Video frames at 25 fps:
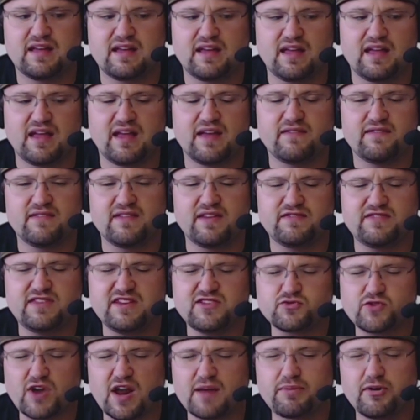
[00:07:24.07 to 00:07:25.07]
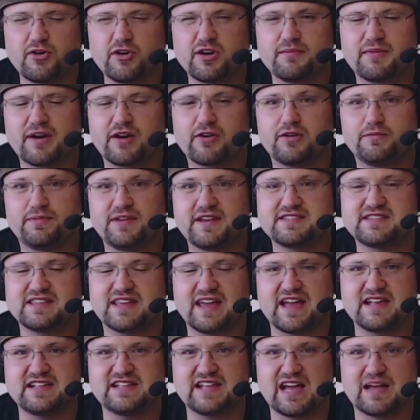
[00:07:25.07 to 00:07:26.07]
If these Ride Pokemon are replacing
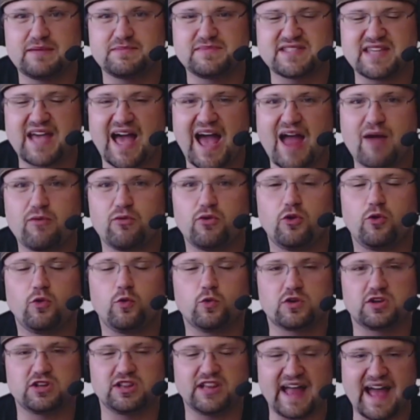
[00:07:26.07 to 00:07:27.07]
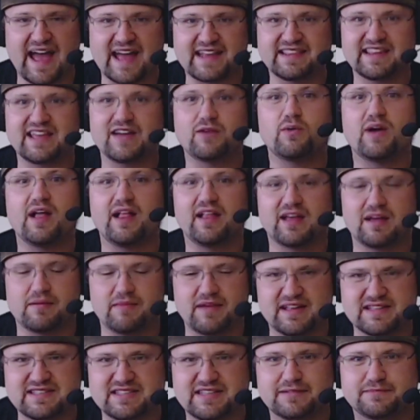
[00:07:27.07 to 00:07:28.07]
HMs, I will gladly welcome
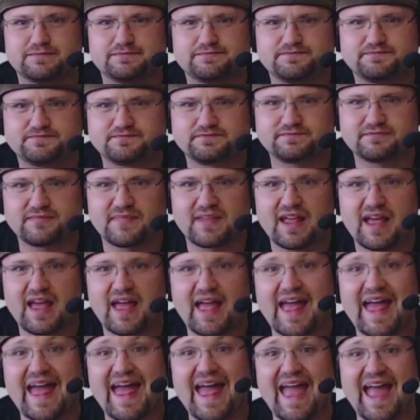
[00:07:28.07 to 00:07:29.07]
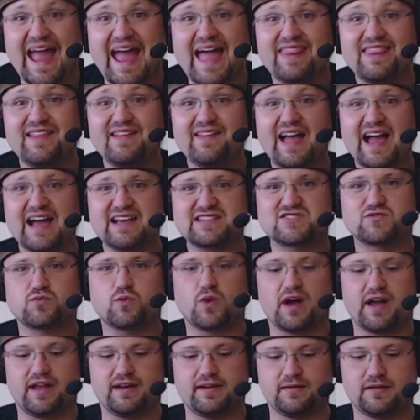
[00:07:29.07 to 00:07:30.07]
it. And the last
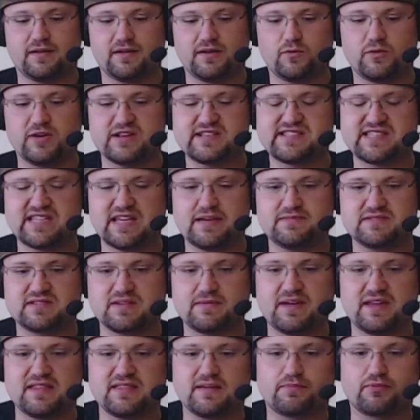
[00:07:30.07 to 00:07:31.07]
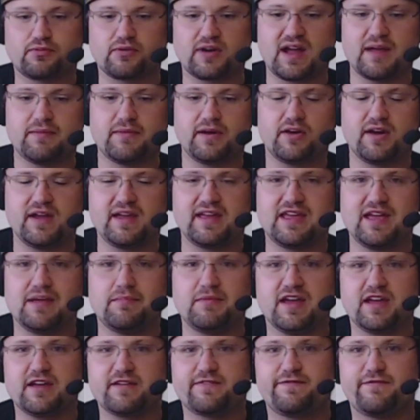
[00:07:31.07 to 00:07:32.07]
one, which seems to be the primary
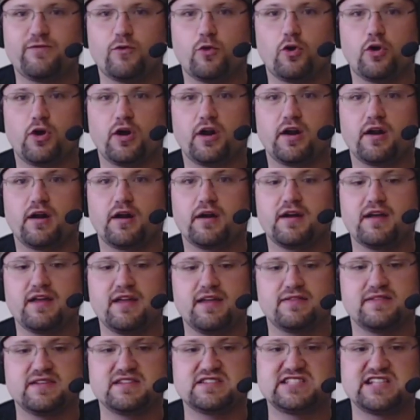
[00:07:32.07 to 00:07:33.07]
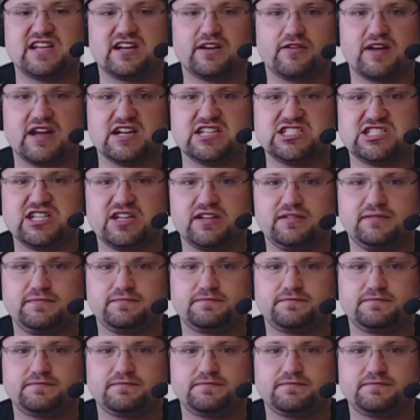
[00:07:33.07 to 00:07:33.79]
gimmick for this generation,